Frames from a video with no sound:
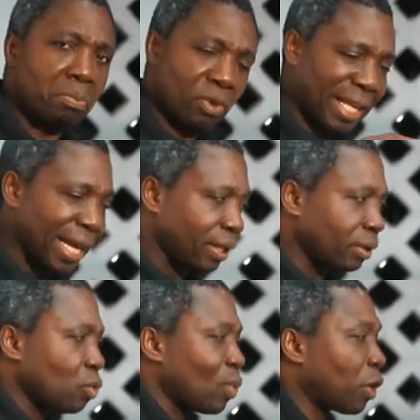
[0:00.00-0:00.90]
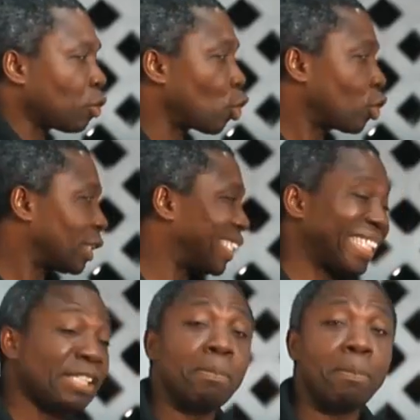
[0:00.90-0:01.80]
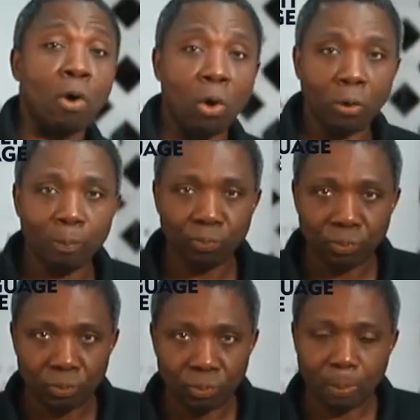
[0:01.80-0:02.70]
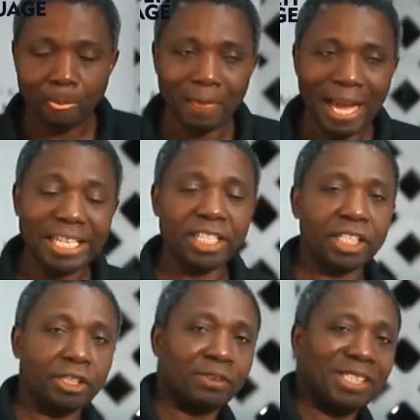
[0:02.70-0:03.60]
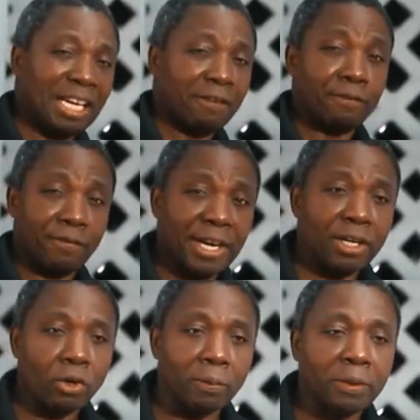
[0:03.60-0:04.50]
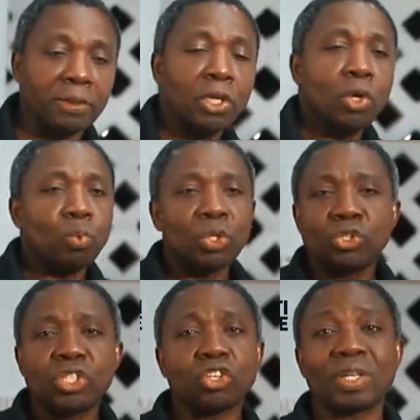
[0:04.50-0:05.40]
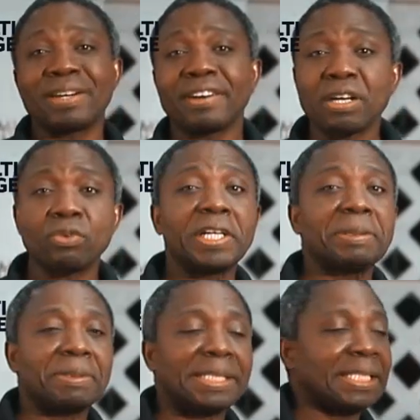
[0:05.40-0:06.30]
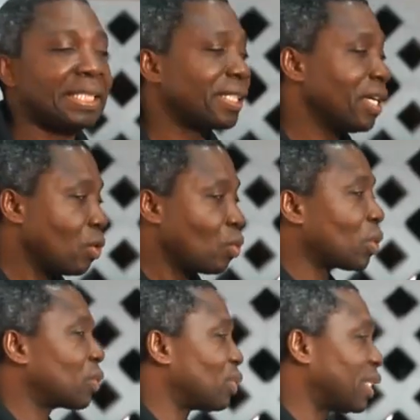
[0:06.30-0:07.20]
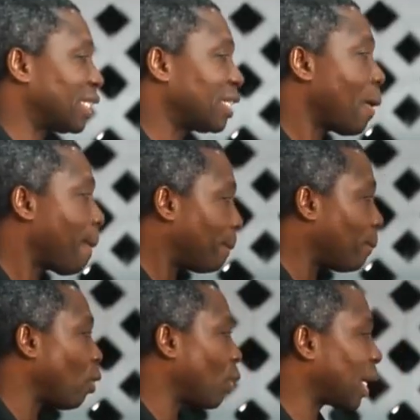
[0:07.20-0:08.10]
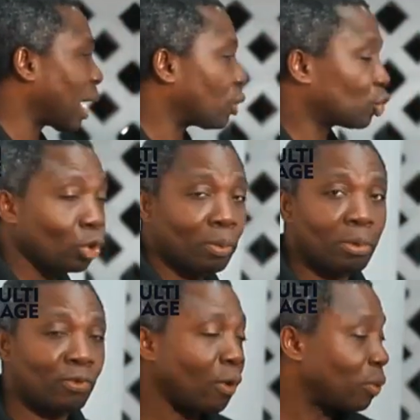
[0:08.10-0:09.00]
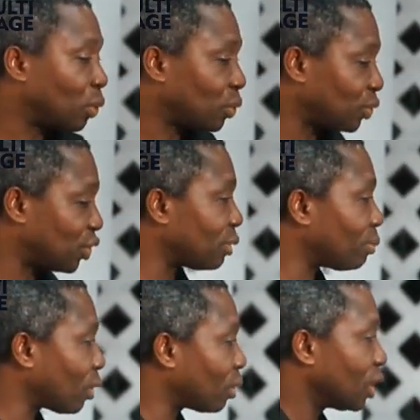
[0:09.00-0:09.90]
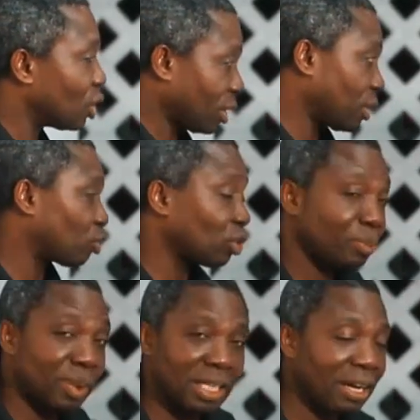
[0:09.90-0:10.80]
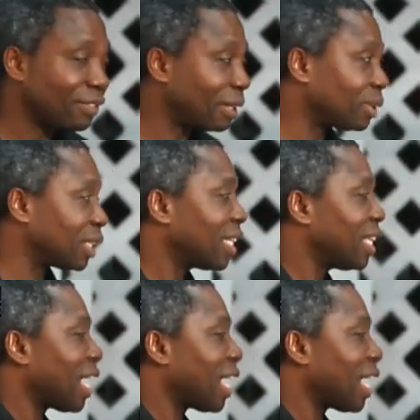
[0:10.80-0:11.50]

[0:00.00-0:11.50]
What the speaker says: but then we're going to see more adjectives that are very common. We use it on a regular basis. We want to see more now. So, but before we go to see more, you're going to repeat after me.